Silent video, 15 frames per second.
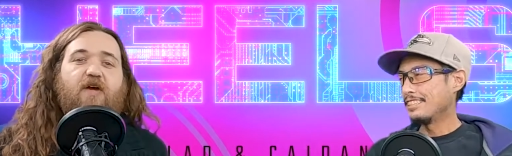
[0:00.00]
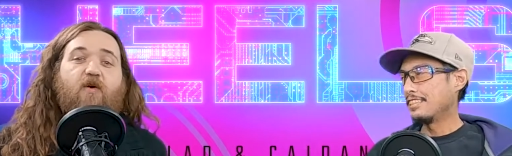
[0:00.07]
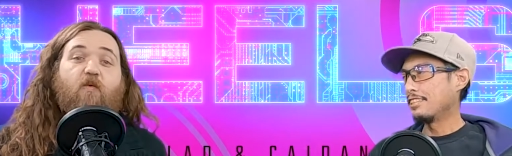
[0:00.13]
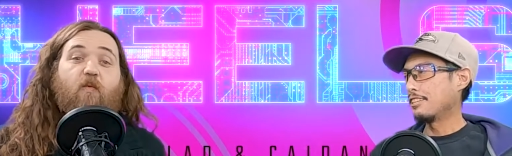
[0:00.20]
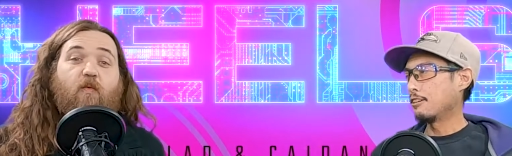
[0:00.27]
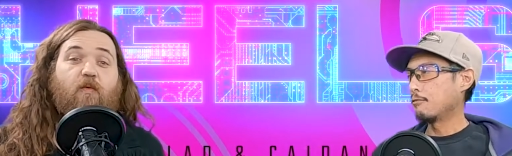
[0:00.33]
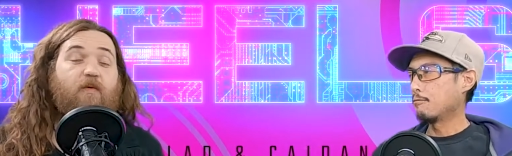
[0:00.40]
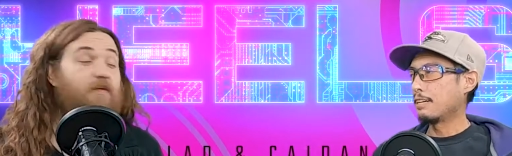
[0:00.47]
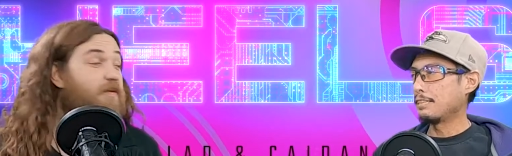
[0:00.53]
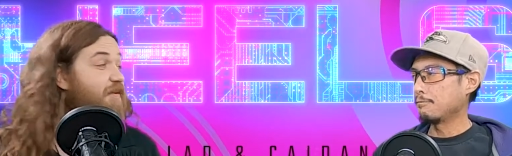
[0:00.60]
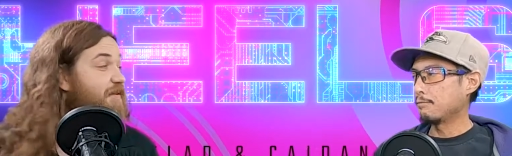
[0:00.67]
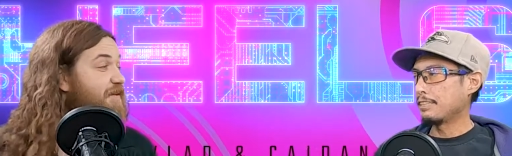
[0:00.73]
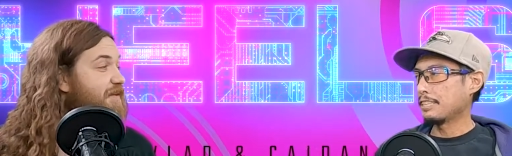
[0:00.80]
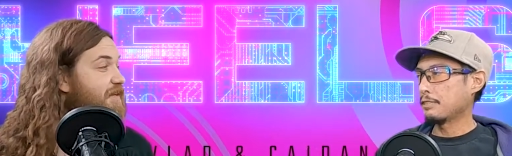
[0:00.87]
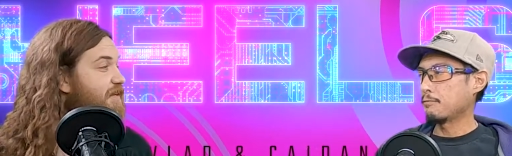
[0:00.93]
Speaker 1: So no, no, no
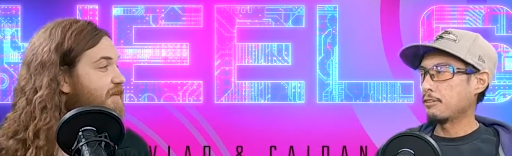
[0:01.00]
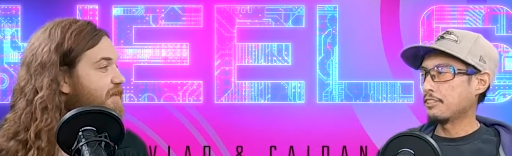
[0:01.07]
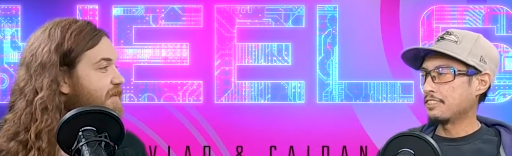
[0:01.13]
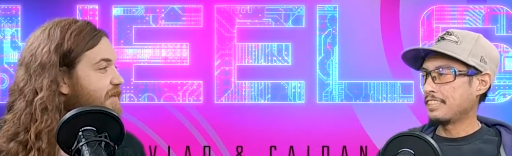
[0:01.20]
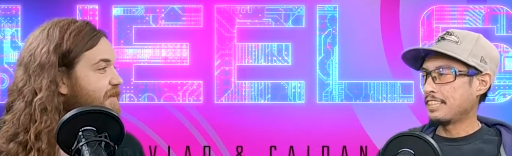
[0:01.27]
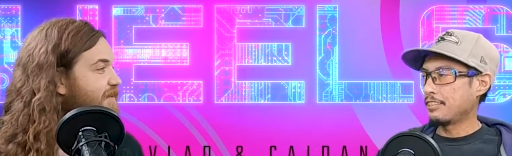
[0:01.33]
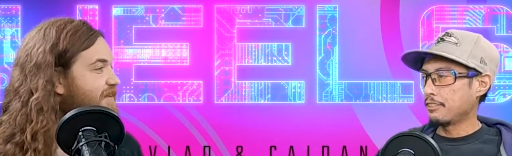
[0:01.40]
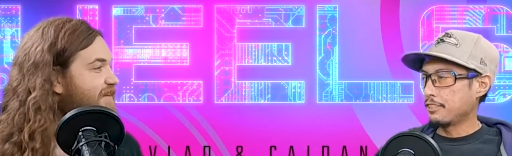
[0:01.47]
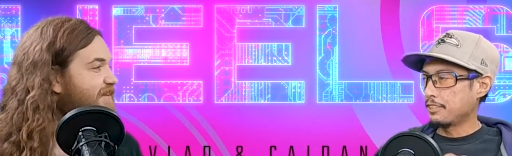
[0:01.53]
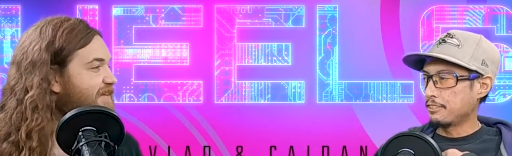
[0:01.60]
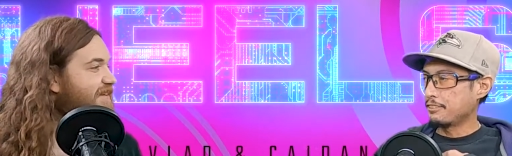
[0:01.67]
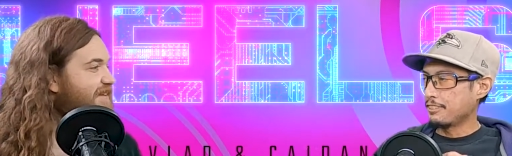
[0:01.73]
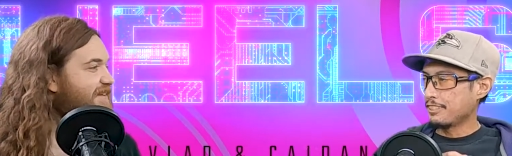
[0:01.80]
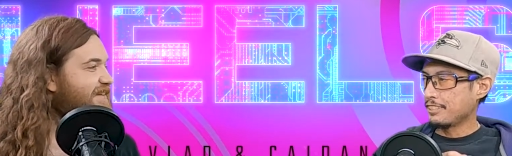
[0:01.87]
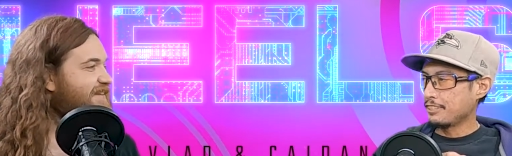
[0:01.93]
ba- basketball style
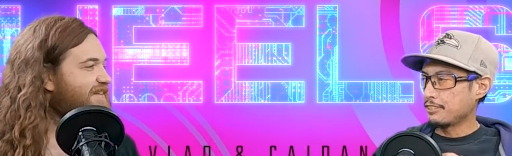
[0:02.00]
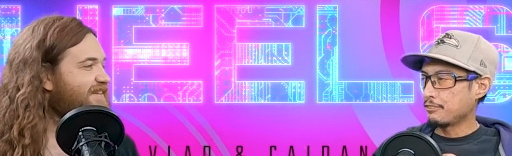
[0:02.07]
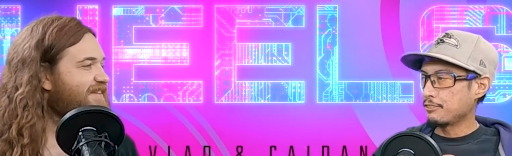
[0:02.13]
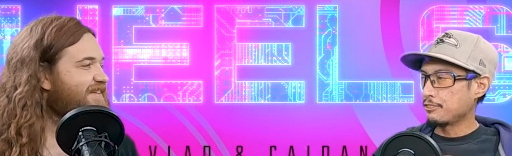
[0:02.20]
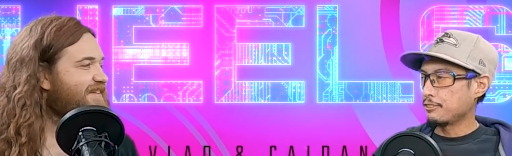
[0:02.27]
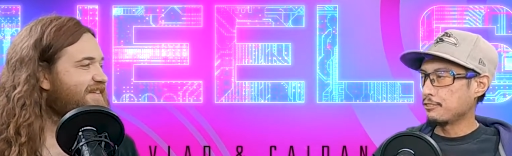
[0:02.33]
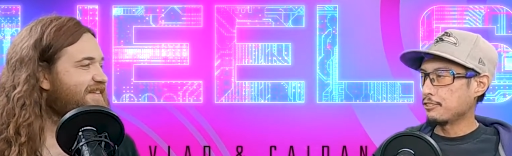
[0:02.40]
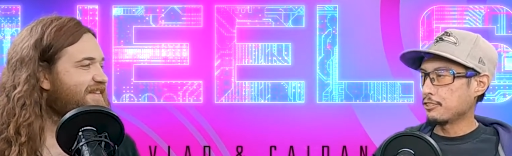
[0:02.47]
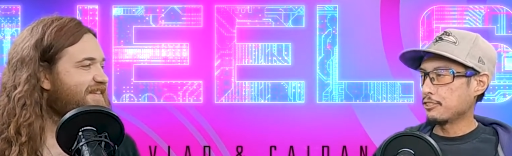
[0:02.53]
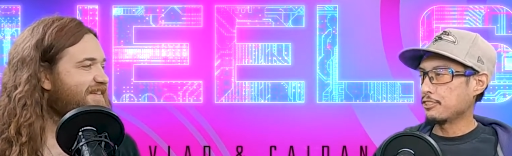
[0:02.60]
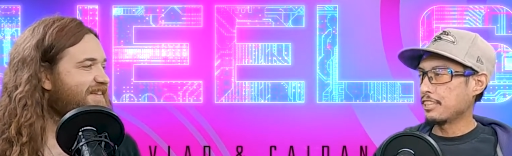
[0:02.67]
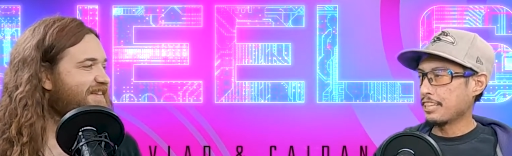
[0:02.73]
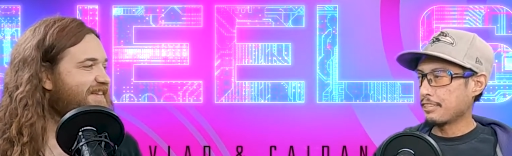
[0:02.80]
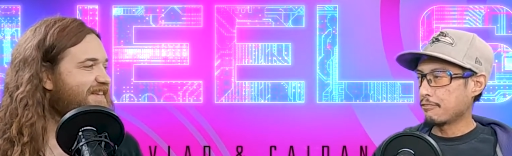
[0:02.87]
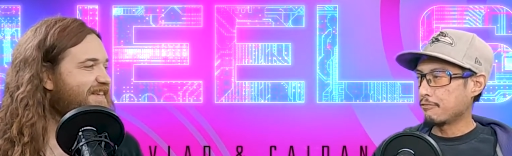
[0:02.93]
to the
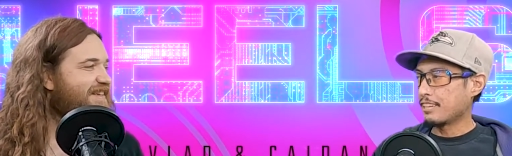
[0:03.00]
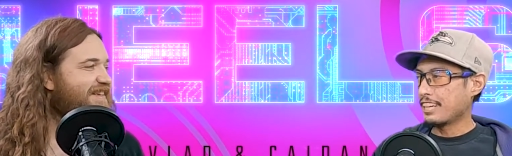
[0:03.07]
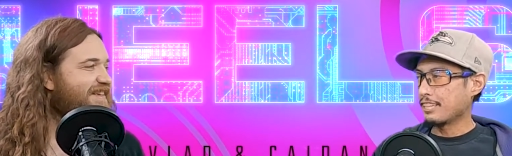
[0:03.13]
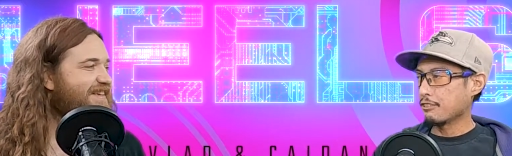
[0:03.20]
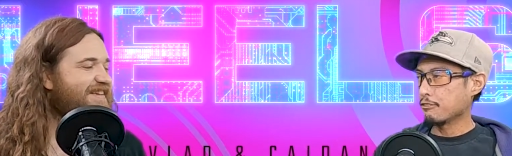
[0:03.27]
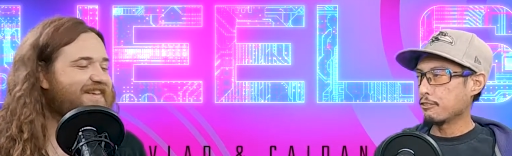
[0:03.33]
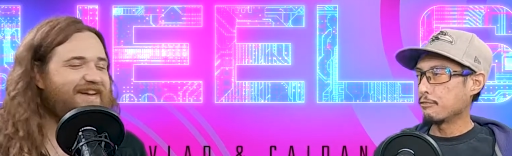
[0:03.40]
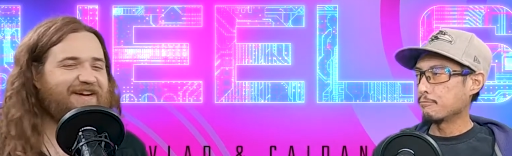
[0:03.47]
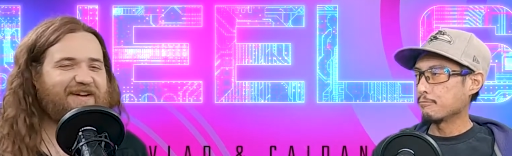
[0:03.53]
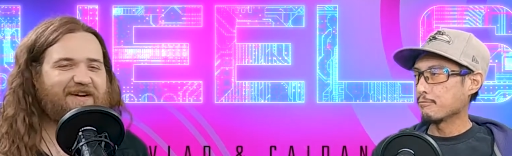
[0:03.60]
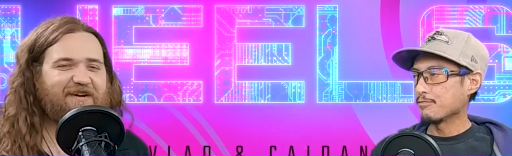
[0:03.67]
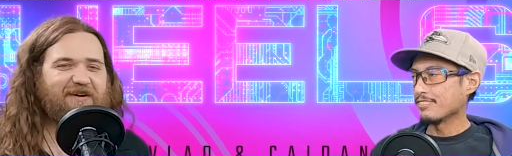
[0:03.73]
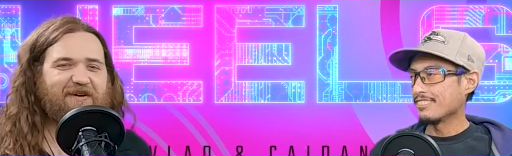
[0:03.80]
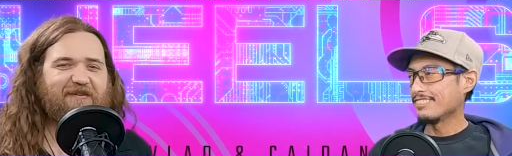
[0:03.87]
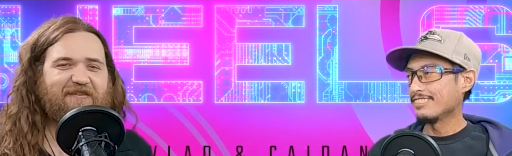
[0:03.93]
sucking the fat through the.
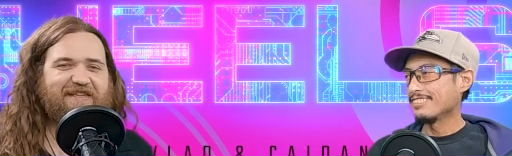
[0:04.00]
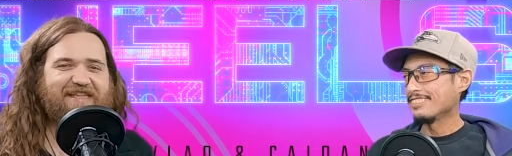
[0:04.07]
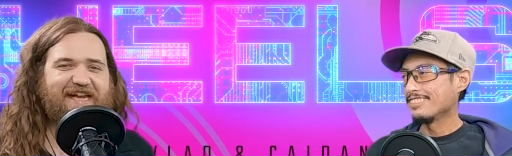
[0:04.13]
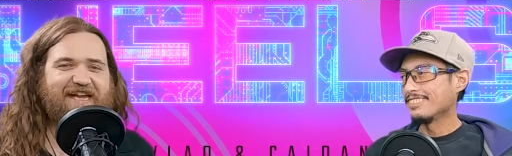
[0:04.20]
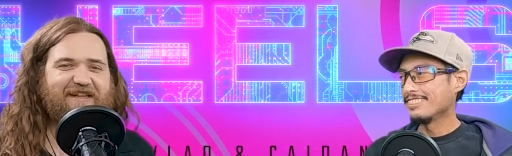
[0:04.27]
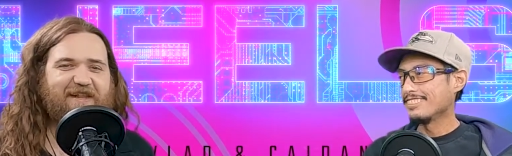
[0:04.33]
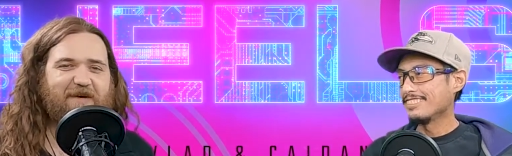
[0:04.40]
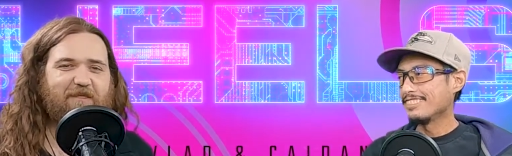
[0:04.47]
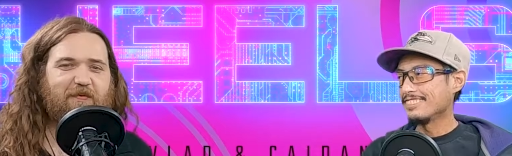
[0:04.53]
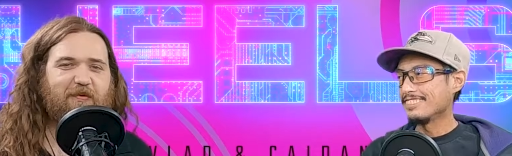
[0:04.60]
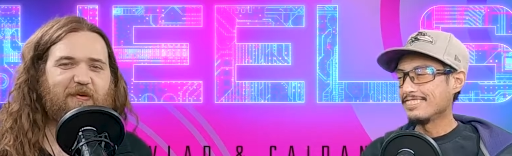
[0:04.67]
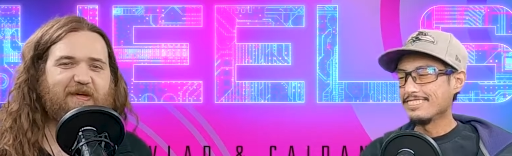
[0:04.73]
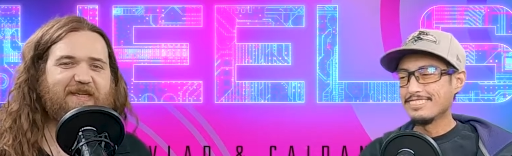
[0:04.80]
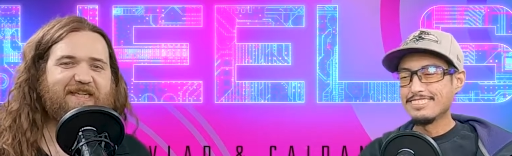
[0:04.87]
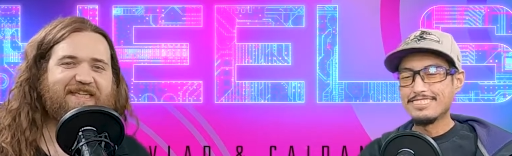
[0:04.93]
Oh,
Speaker 2: this guy had a lot
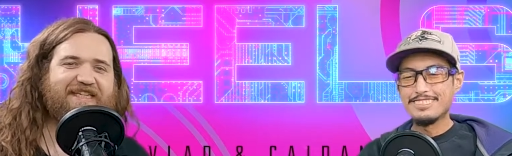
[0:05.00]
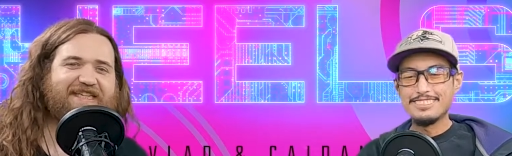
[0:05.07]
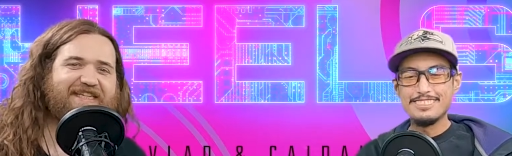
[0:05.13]
of pork.